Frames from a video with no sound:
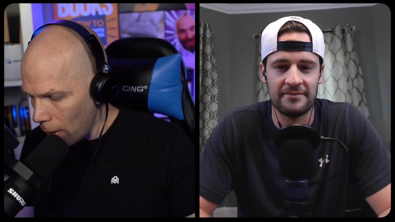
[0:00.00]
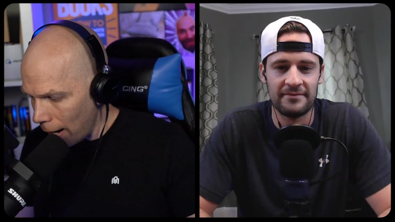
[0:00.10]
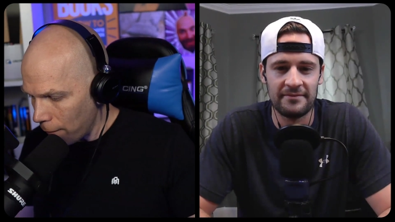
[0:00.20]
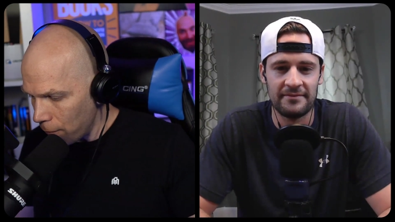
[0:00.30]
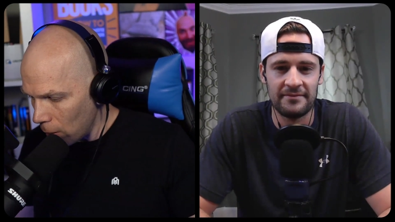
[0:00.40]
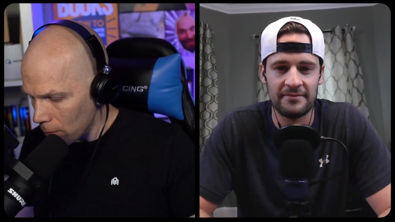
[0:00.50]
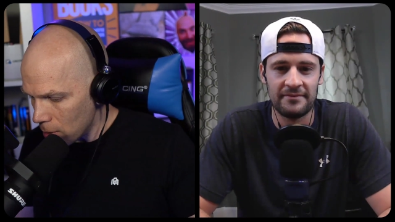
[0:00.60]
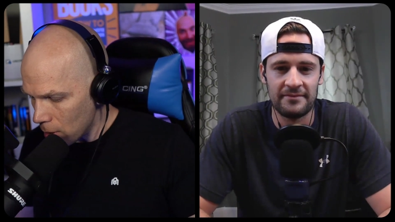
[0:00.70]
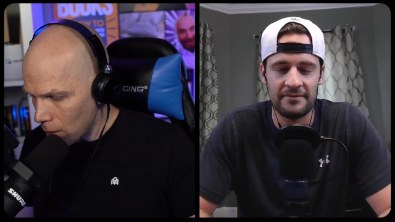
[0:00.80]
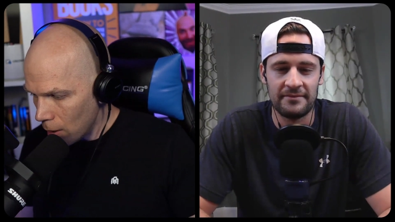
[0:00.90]
Speaker 1: I felt
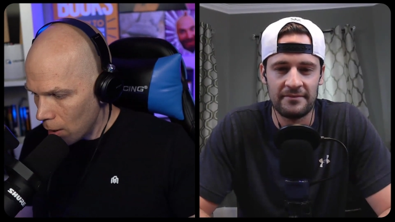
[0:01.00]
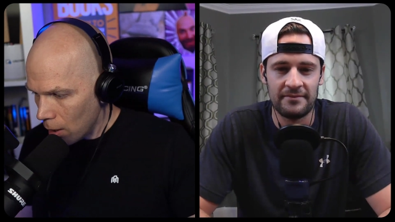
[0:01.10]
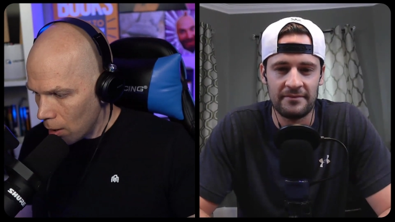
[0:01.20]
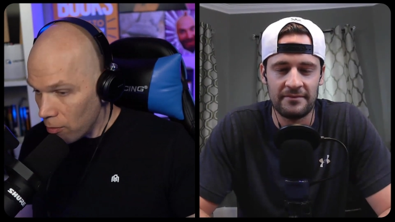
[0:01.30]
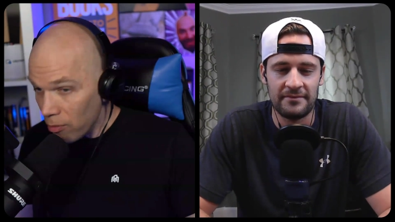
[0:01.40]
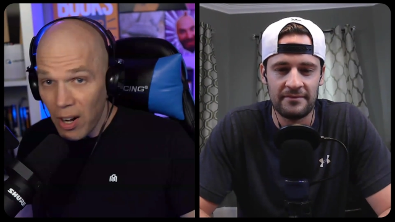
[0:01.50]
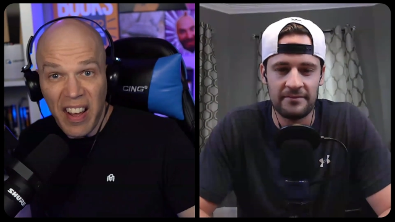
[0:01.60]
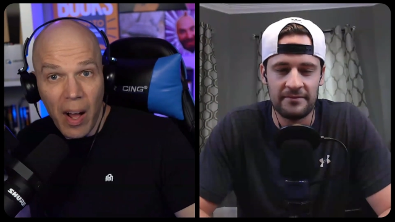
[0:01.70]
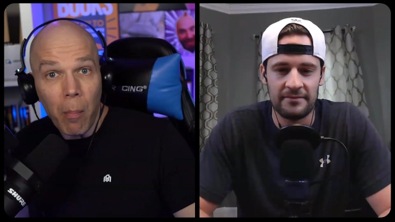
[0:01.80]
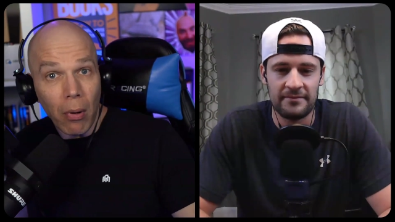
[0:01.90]
very
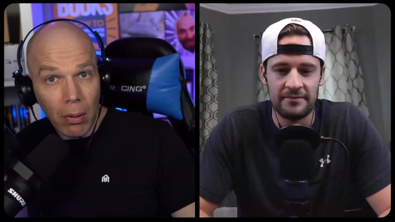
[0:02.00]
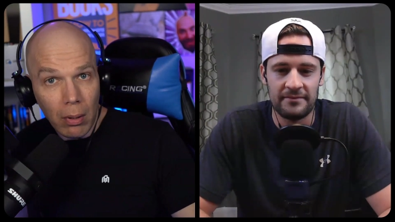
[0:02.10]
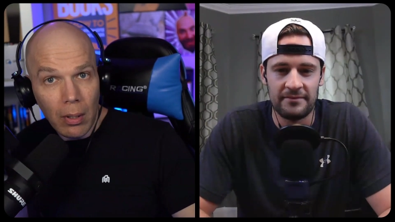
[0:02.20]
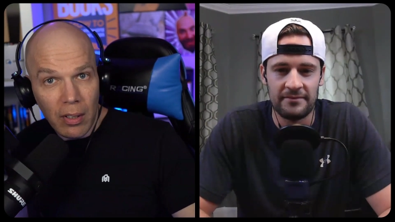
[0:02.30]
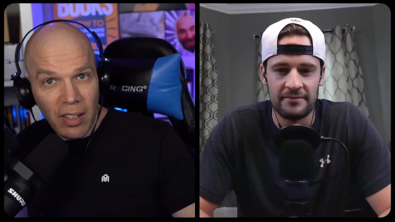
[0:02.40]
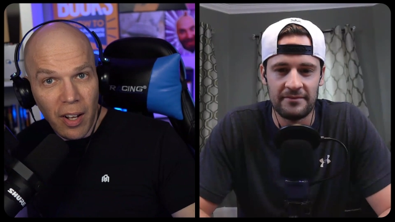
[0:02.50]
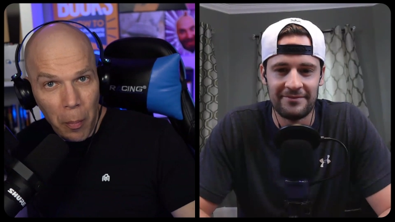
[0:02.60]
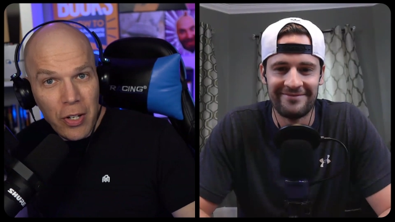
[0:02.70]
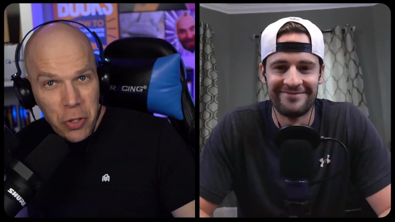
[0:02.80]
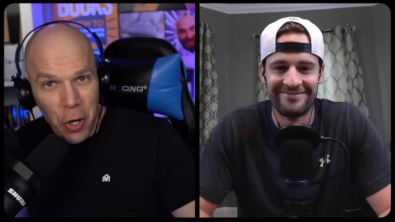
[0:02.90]
humble
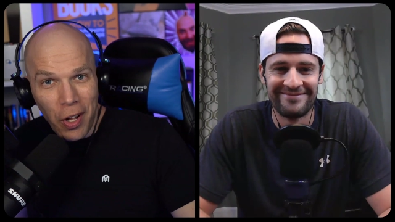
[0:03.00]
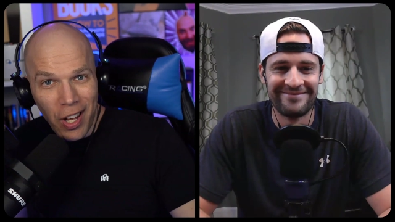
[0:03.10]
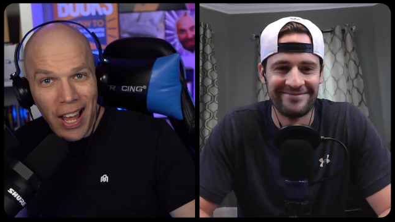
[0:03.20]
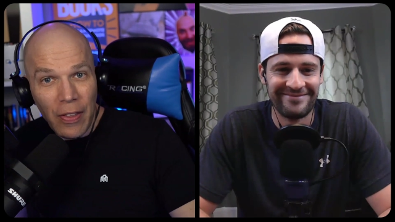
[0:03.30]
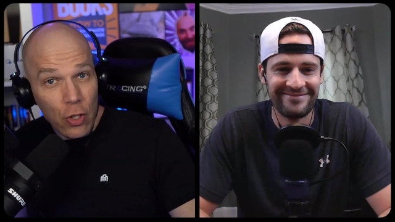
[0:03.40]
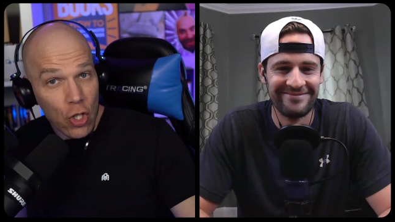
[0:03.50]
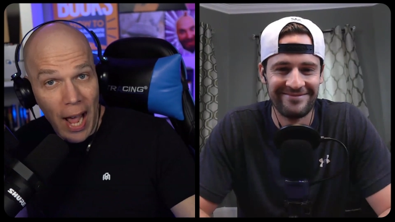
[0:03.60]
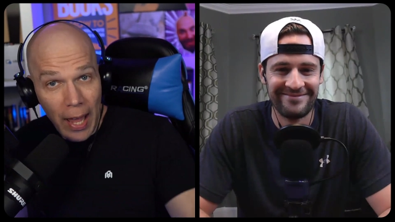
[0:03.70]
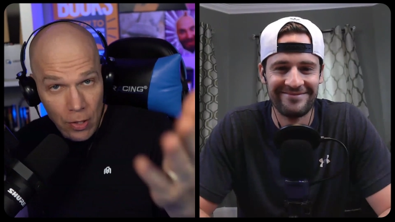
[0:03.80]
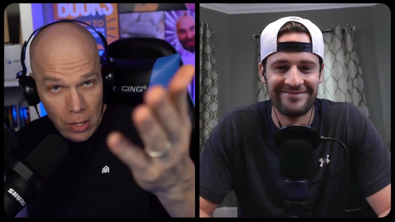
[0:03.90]
amongst a lot of these
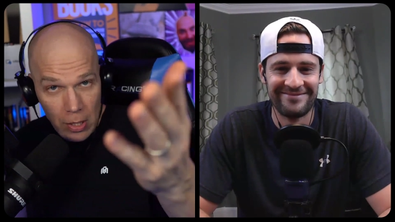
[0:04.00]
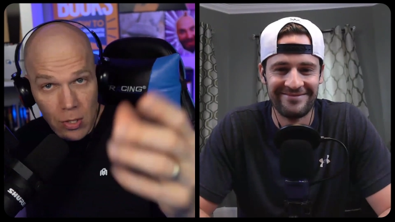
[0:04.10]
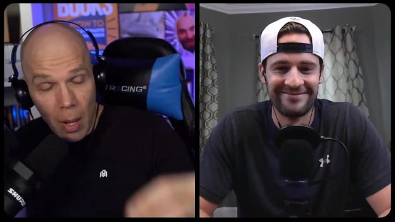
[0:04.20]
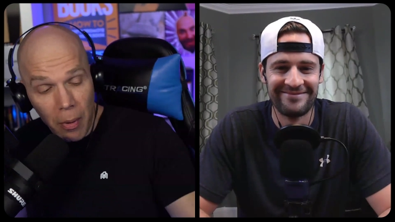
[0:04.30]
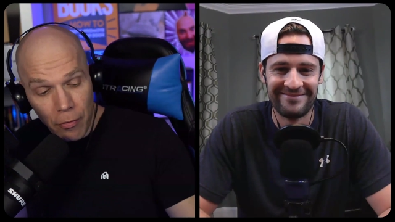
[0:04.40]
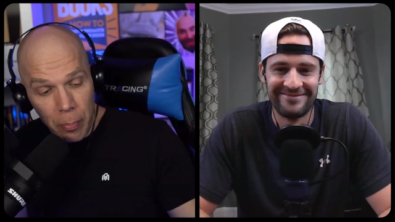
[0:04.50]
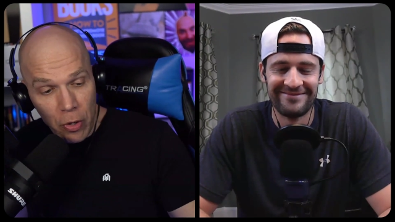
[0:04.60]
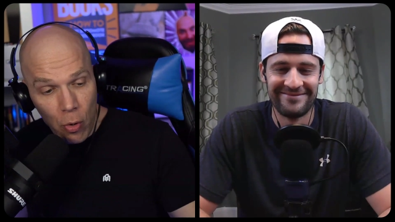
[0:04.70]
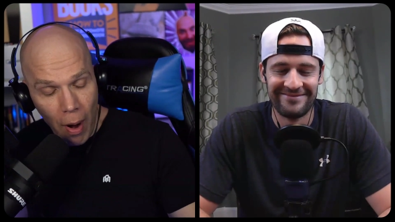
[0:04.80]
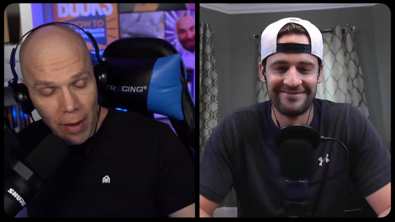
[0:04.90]
giants, and some of them you
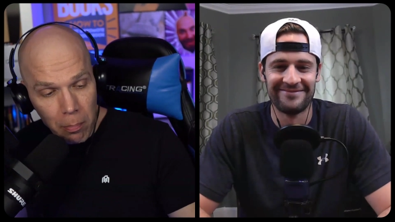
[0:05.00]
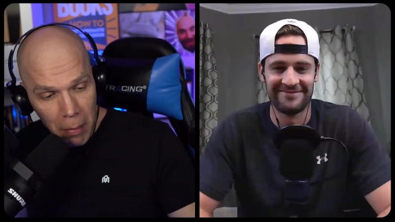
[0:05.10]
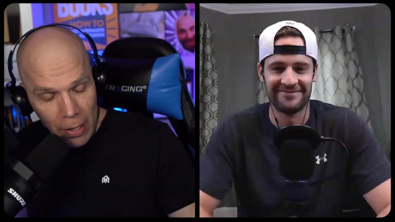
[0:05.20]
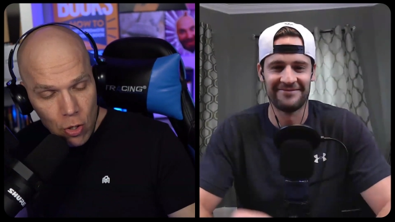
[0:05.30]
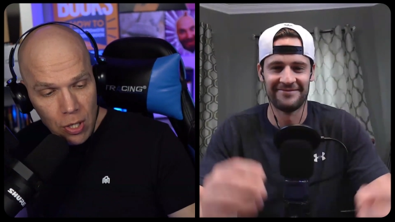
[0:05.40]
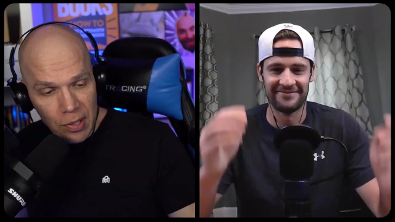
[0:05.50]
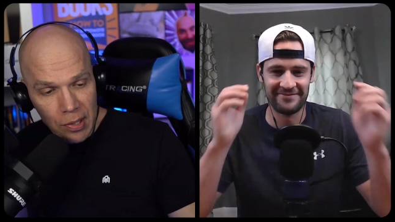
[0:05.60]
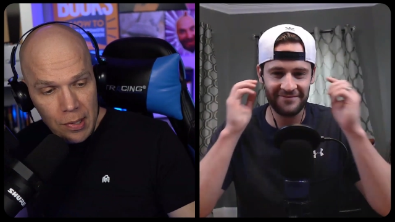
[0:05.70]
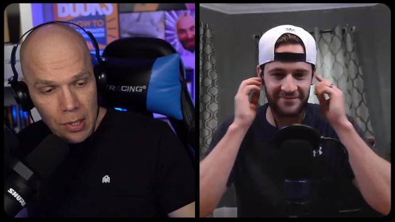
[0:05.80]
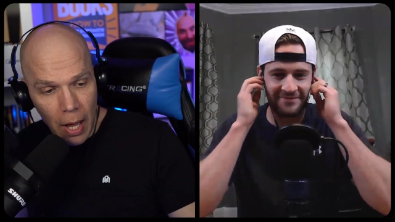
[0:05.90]
had mentioned and
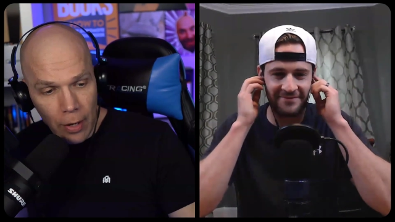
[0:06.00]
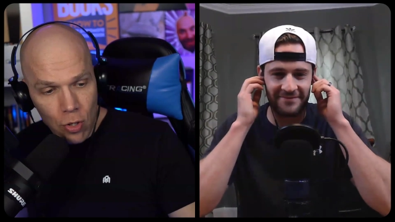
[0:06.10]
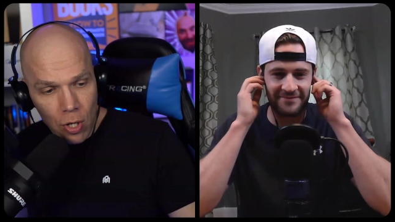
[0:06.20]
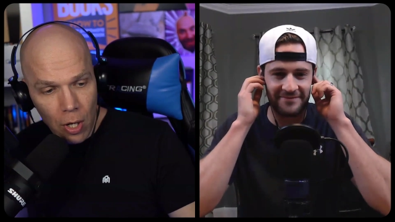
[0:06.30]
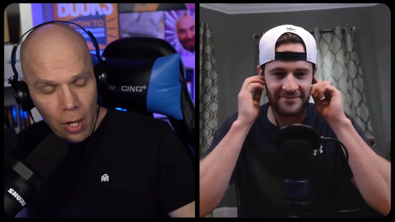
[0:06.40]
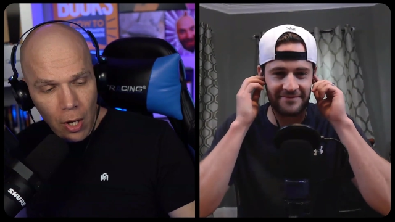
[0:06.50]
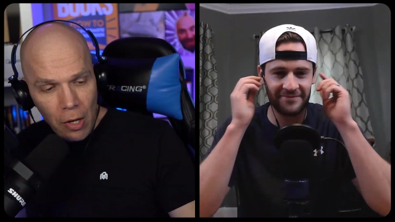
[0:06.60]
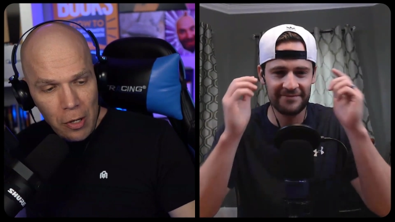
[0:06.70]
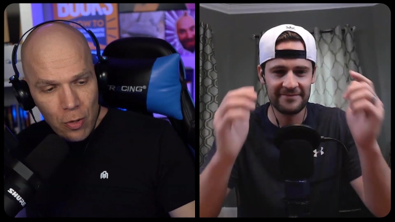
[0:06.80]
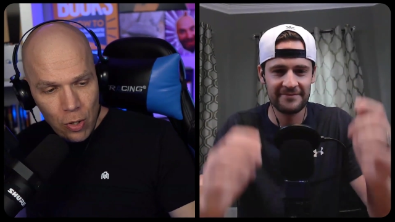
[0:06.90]
such.
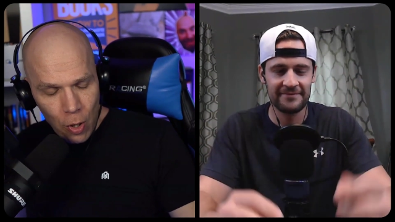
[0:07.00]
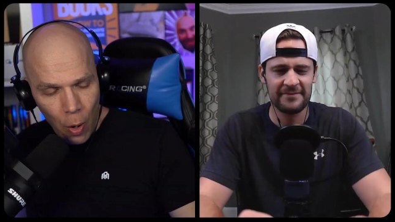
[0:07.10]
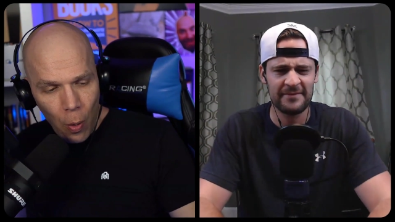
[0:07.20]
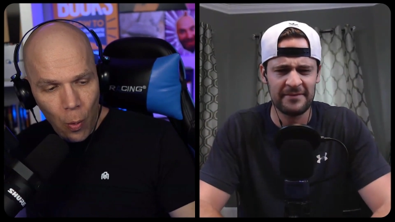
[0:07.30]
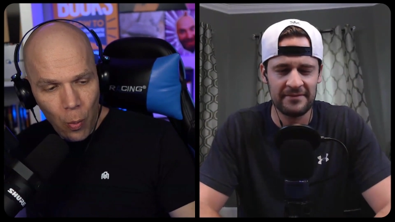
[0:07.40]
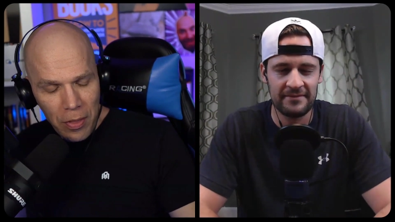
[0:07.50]
So with